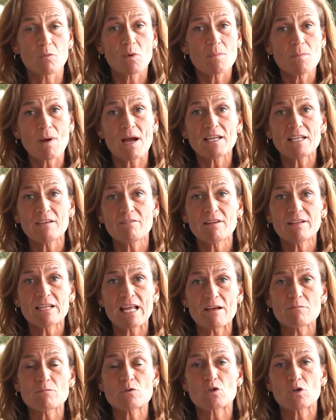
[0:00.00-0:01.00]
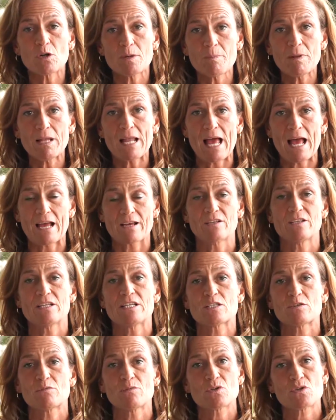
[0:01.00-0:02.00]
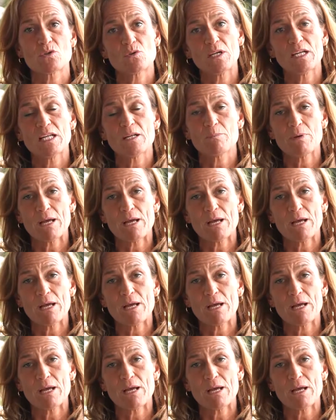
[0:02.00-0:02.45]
We might even have triple agonists for treating